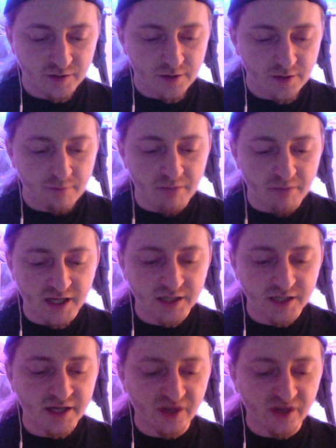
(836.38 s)
Many a
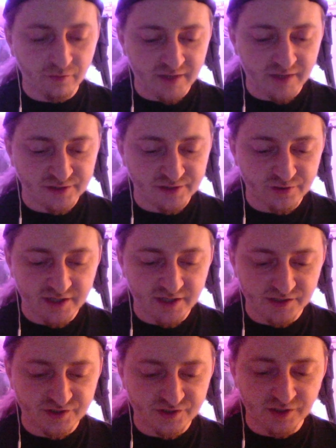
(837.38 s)
necromancer had
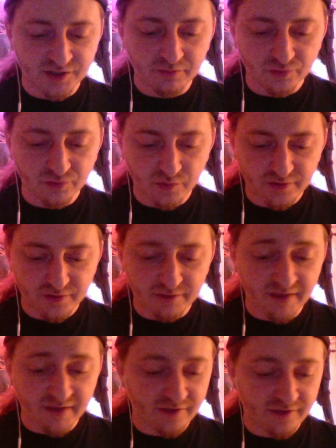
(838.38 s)
stumbled with
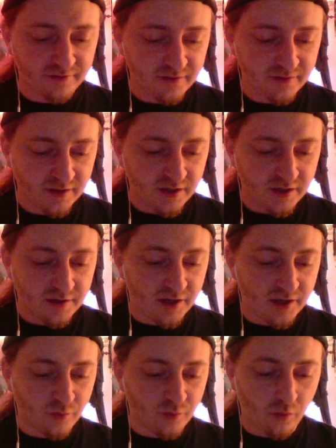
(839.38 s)
Kebeth, and
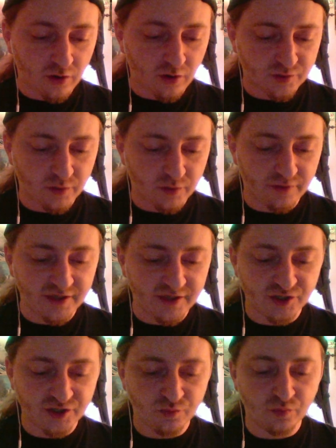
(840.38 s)
walked where
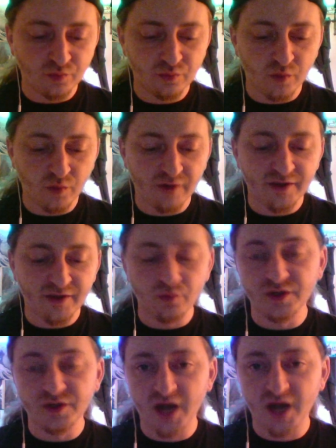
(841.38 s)
they would
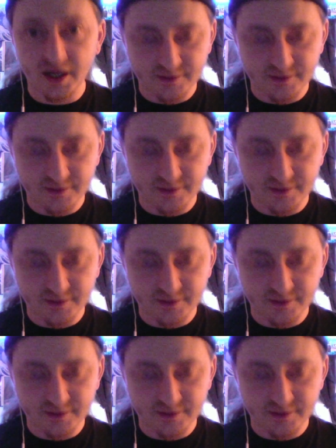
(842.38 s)
not.